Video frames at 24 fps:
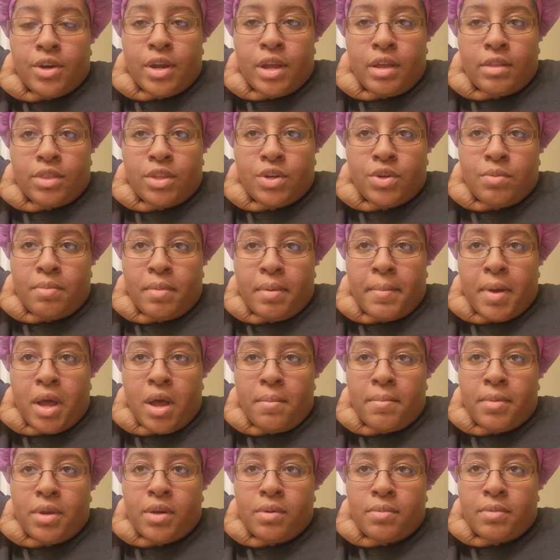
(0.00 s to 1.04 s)
I have to do my
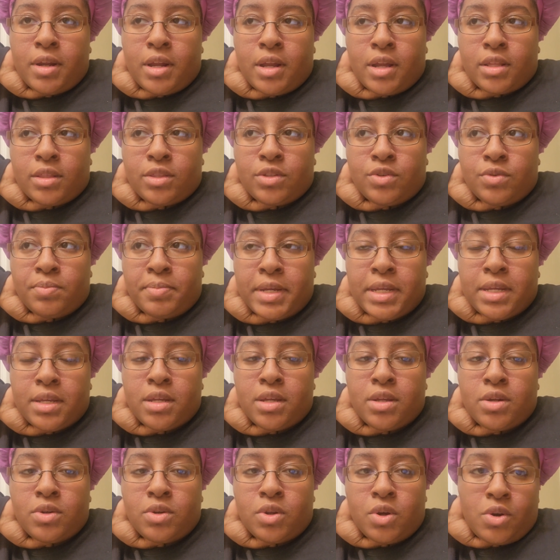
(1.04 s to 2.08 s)
mom's hair. I have to do my
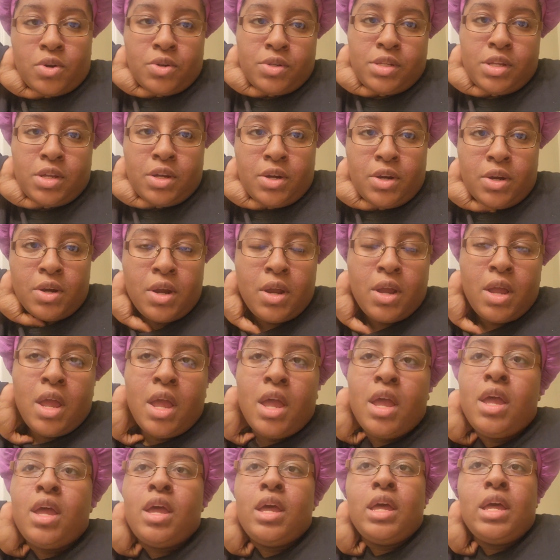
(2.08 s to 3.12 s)
daughter's hair.
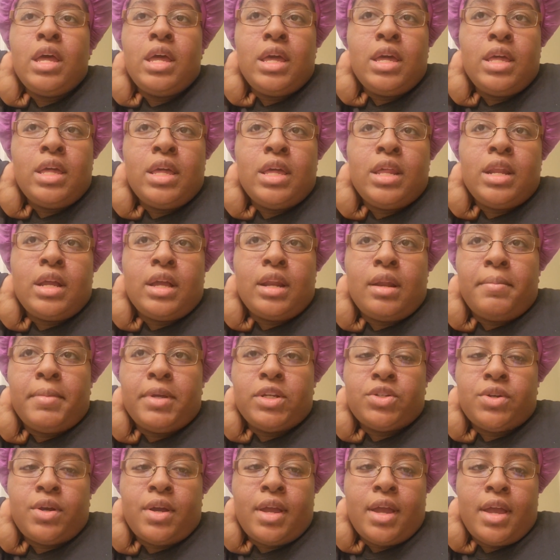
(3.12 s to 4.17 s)
And I gotta make
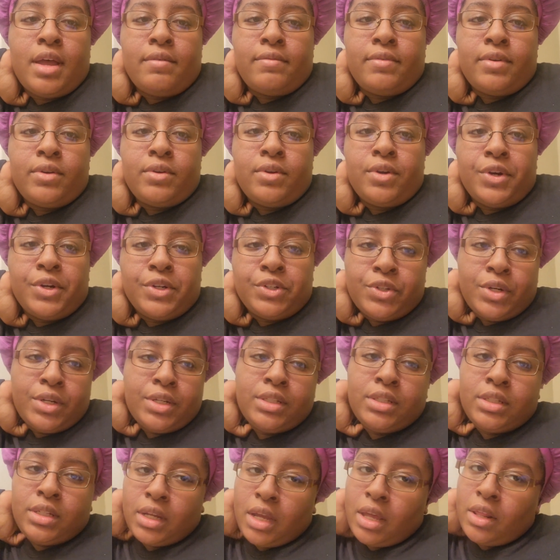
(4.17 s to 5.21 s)
sure I have her dress
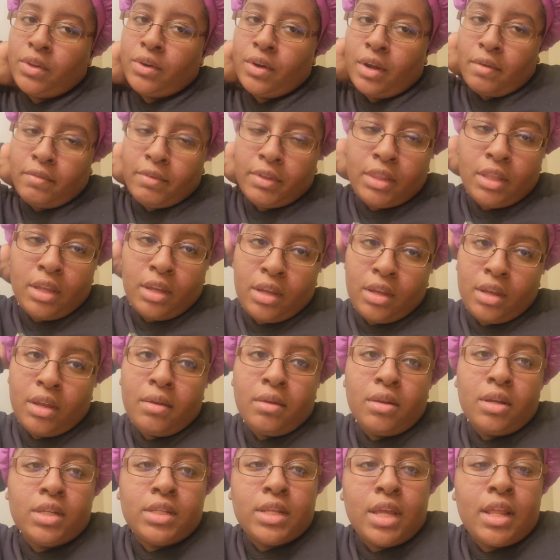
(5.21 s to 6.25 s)
together and everything,
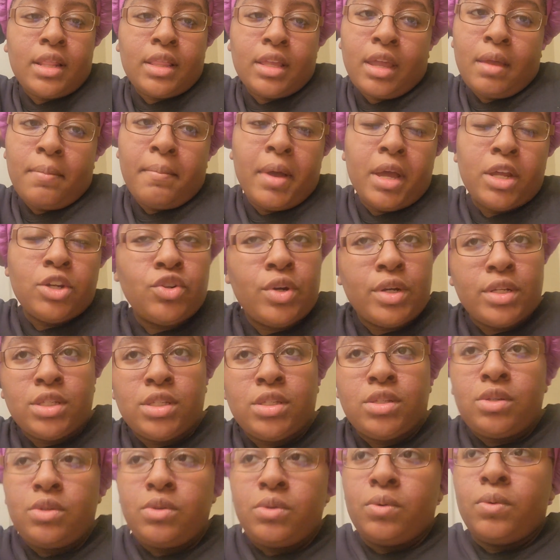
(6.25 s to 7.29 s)
because I have to get my dress
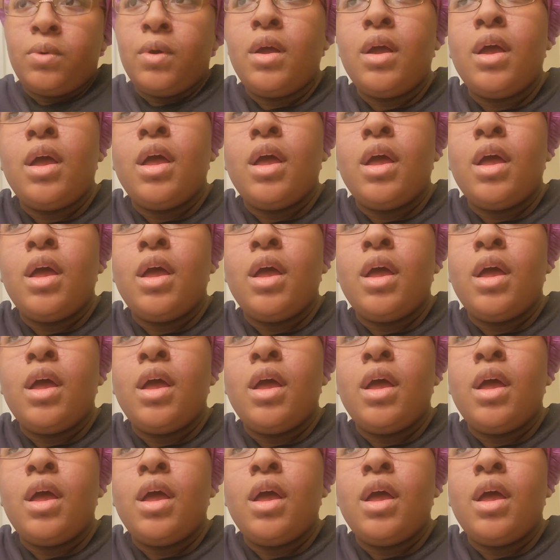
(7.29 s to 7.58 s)
too.